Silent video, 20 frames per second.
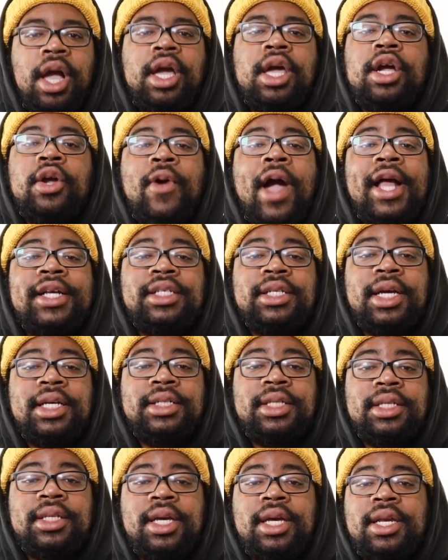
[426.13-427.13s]

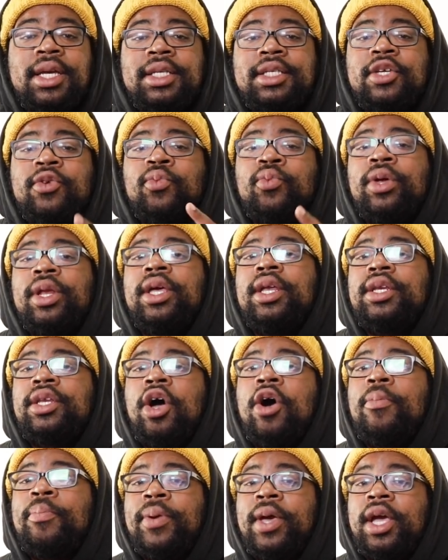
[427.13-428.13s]
Congratulations, Dennis, and really
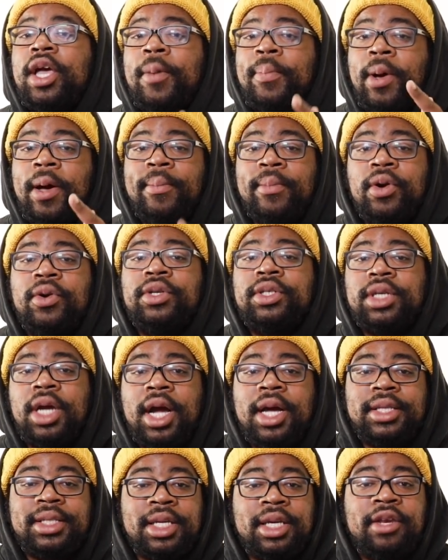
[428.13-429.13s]
dope pickup on
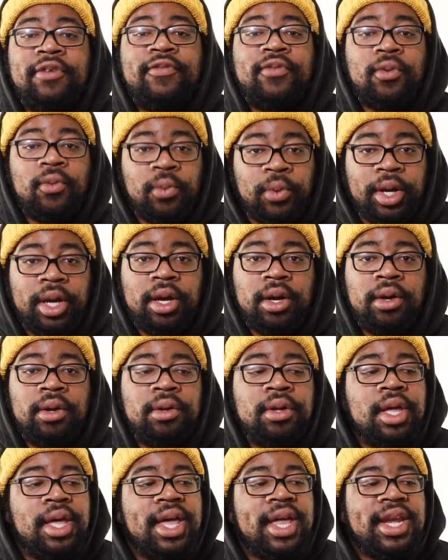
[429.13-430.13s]
Moonshine's end for real.